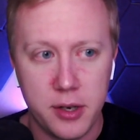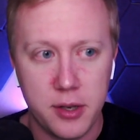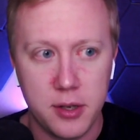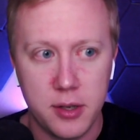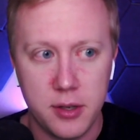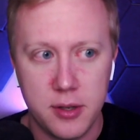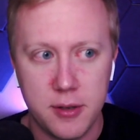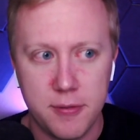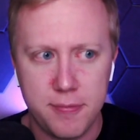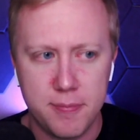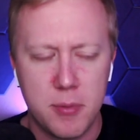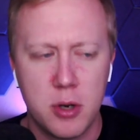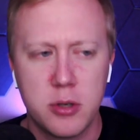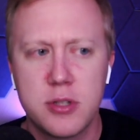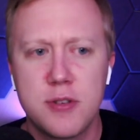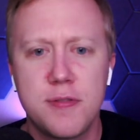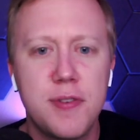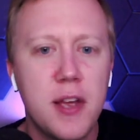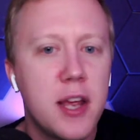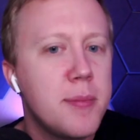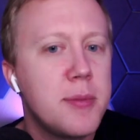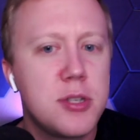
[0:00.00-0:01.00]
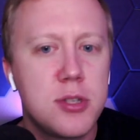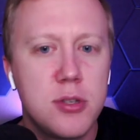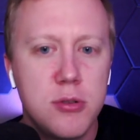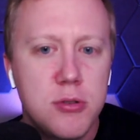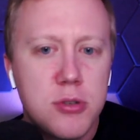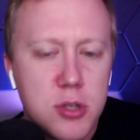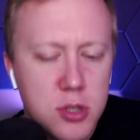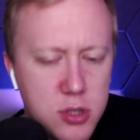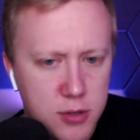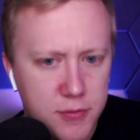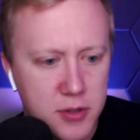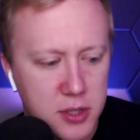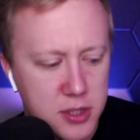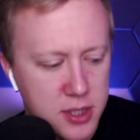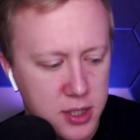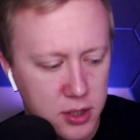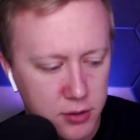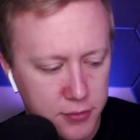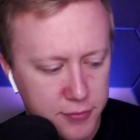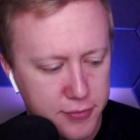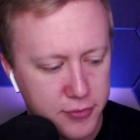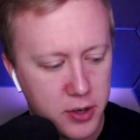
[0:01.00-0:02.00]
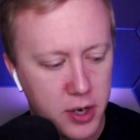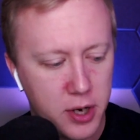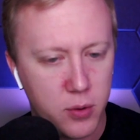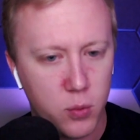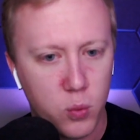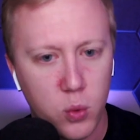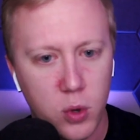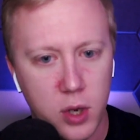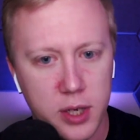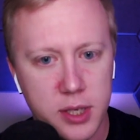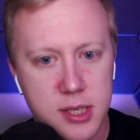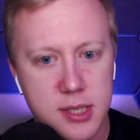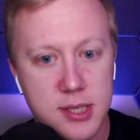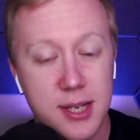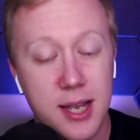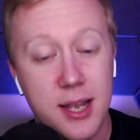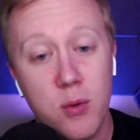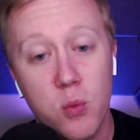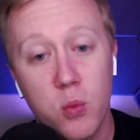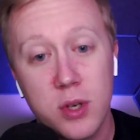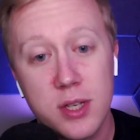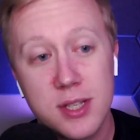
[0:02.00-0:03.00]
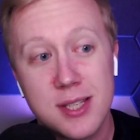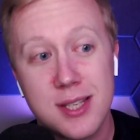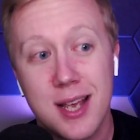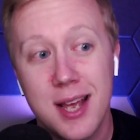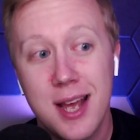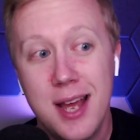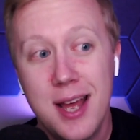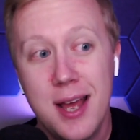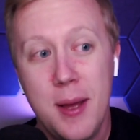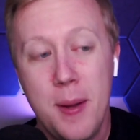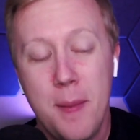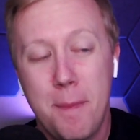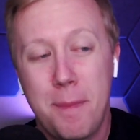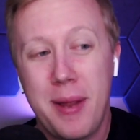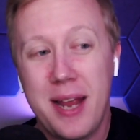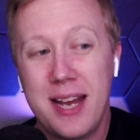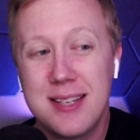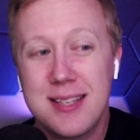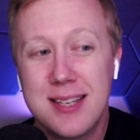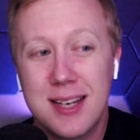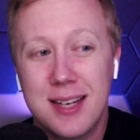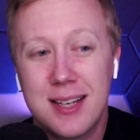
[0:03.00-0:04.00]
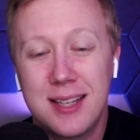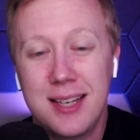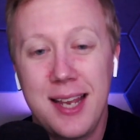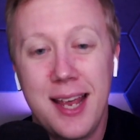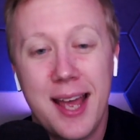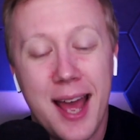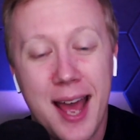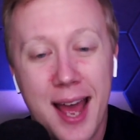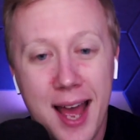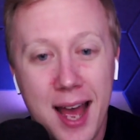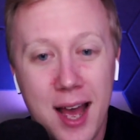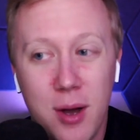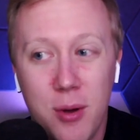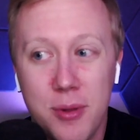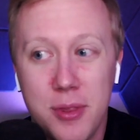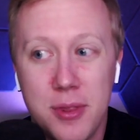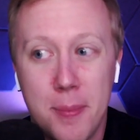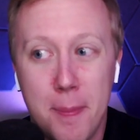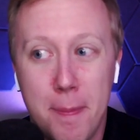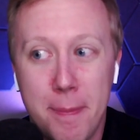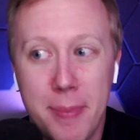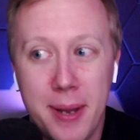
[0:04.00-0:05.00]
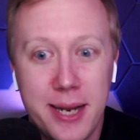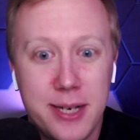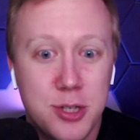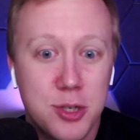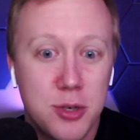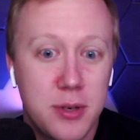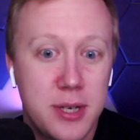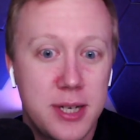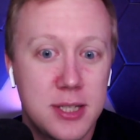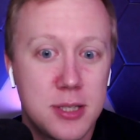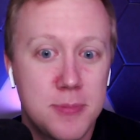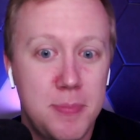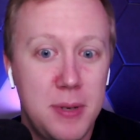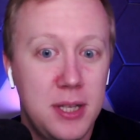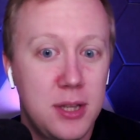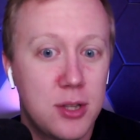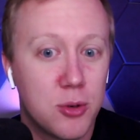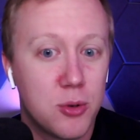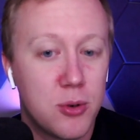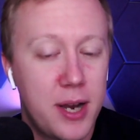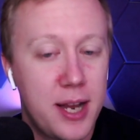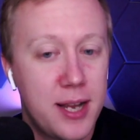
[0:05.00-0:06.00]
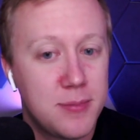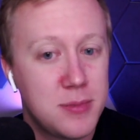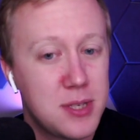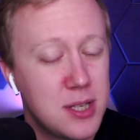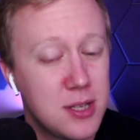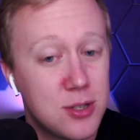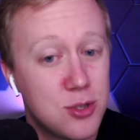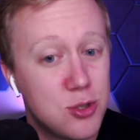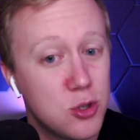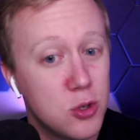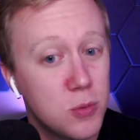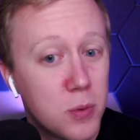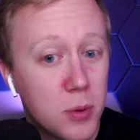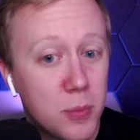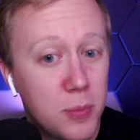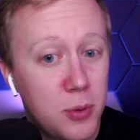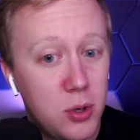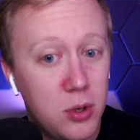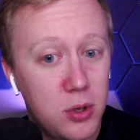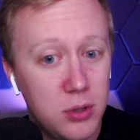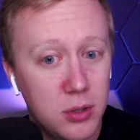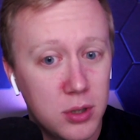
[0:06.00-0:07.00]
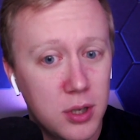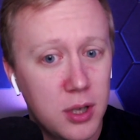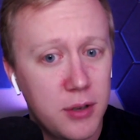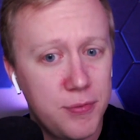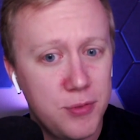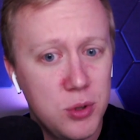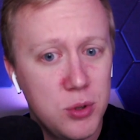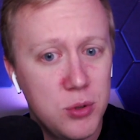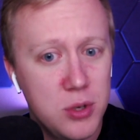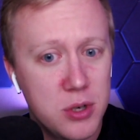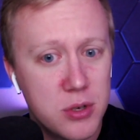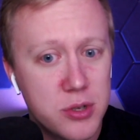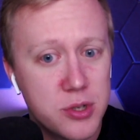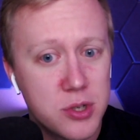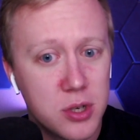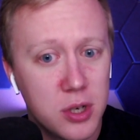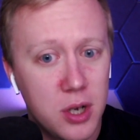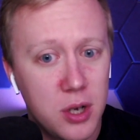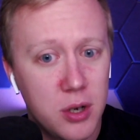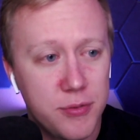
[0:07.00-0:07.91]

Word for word: The the most famous usage of the tilt front was it was basically how the Patriots beat the Rams in the Super Bowl a few years ago.